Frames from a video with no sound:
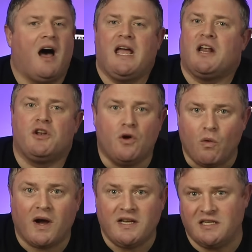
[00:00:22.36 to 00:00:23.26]
I had
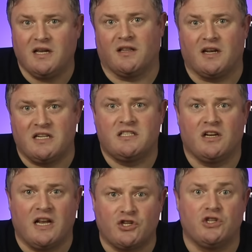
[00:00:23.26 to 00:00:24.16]
no idea that
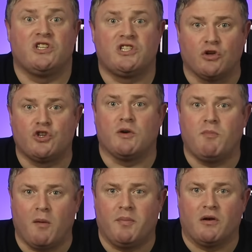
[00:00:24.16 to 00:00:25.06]
insulation is such a
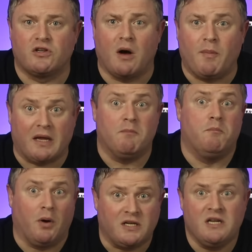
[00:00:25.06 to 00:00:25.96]
popular topic,
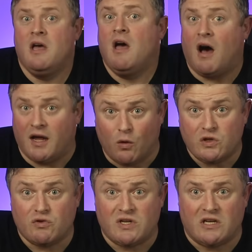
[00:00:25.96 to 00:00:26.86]
but I
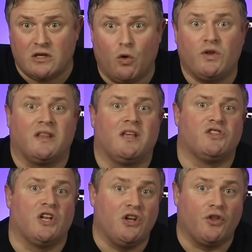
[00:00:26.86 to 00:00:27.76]
also didn't know that
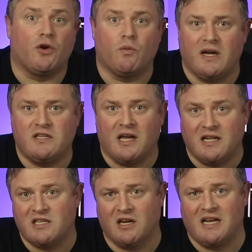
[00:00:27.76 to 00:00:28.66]
there's another way to
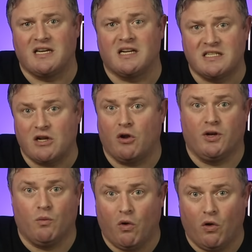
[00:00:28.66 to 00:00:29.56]
insulate a
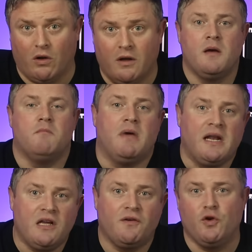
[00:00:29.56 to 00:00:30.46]
solid wall.
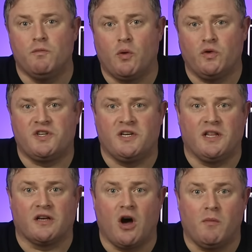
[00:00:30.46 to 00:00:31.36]
Many of you posted
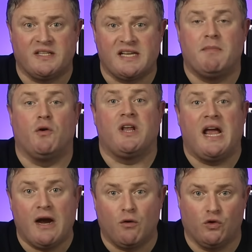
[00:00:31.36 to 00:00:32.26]
in the comments about
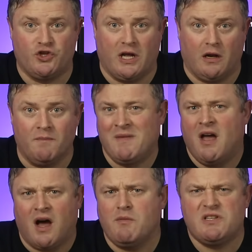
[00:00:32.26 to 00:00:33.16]
aerogel.
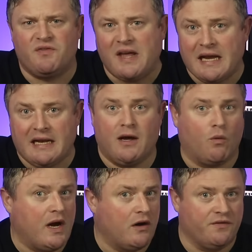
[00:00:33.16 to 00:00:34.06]
I was vaguely
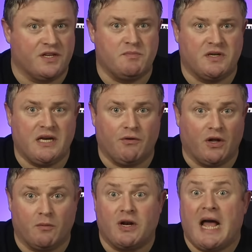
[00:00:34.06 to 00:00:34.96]
aware of this
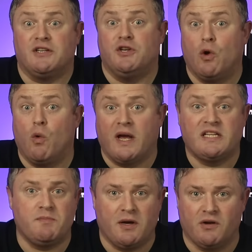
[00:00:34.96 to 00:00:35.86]
material but had no
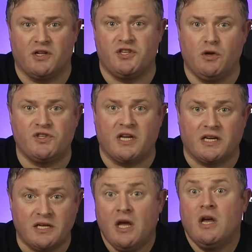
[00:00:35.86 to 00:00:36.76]
experience using
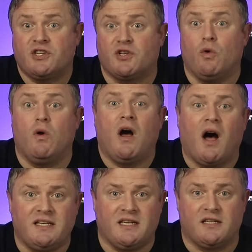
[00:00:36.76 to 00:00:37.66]
it, so
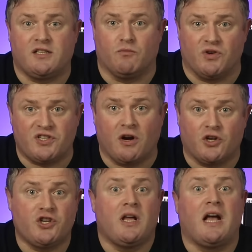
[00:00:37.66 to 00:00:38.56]
I did some
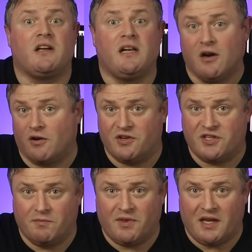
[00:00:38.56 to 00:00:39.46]
research and I learned
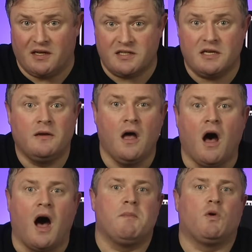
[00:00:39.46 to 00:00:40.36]
some things.
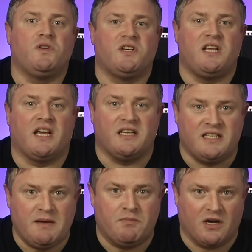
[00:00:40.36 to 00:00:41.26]
I'm going to take a
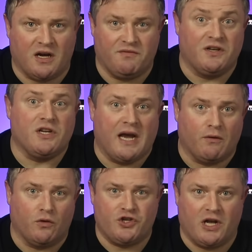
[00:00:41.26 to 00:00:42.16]
deep dive into
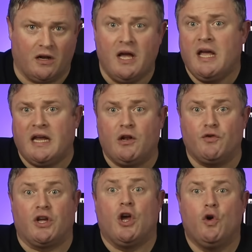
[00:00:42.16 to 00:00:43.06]
aerogel,
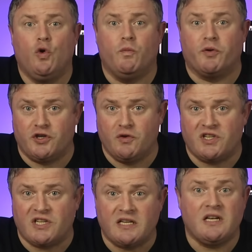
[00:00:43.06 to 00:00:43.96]
including who
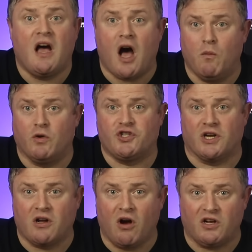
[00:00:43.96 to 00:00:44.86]
produces it, how much
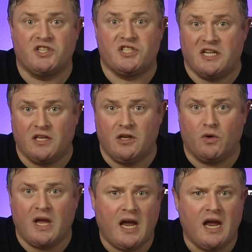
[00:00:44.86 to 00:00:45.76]
it costs in the
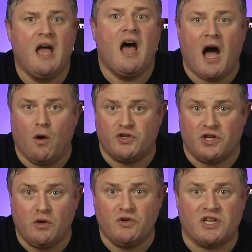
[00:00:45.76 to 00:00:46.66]
UK, how to
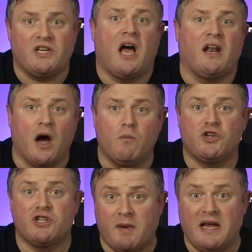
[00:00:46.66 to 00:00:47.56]
use it, and how
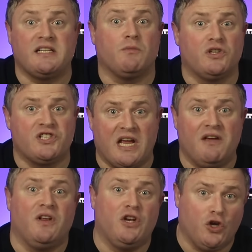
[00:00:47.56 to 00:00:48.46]
much space it will
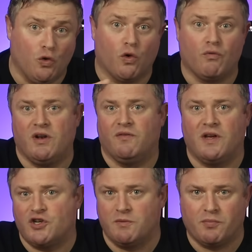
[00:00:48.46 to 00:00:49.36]
save in your
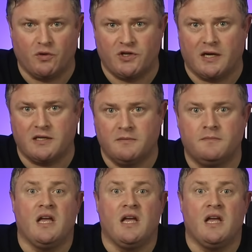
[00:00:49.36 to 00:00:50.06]
renovation project.